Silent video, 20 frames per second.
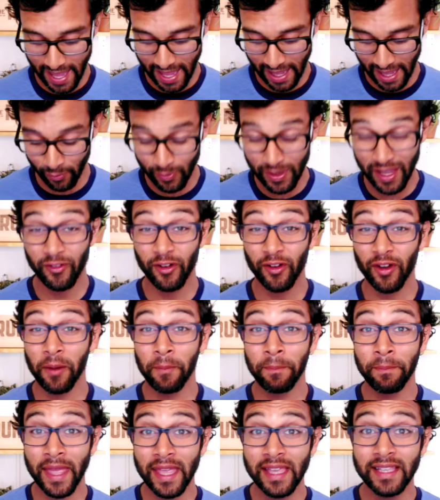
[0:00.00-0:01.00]
and we have an
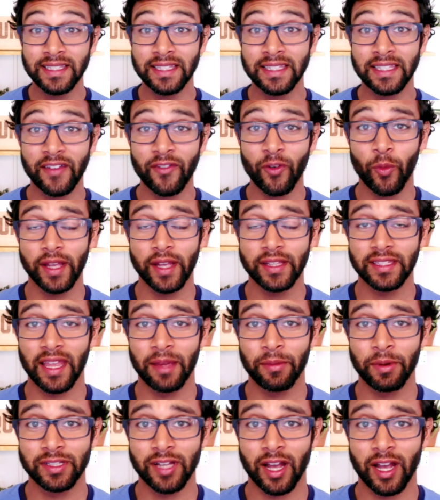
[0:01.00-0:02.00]
amazing giveaway today
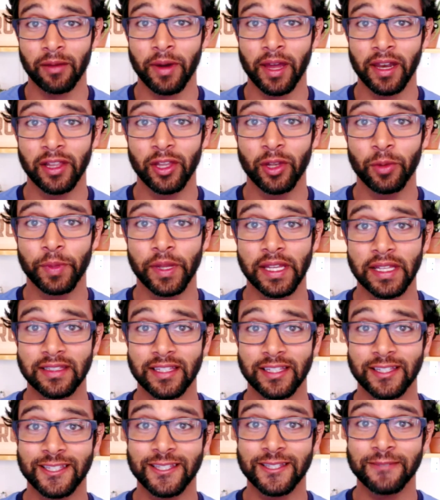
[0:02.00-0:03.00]
I'm going to talk about in a little bit. It's
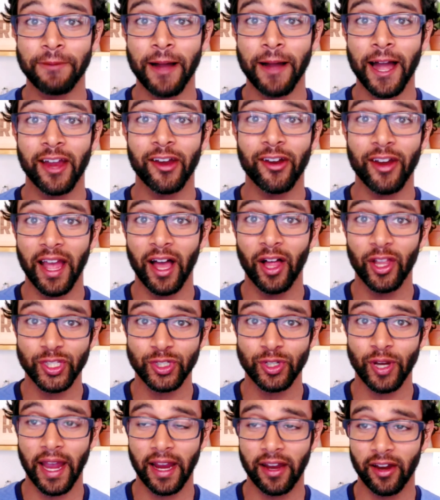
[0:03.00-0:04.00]
a Spire Health
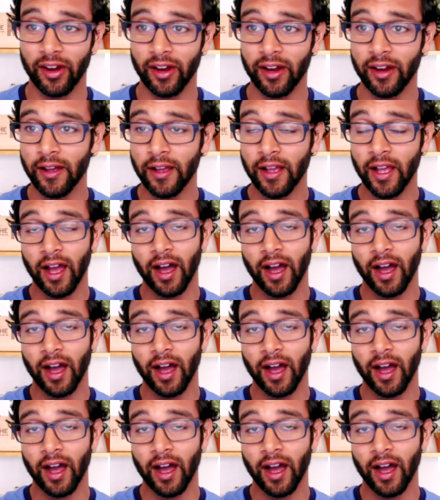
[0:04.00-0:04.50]
Tracker.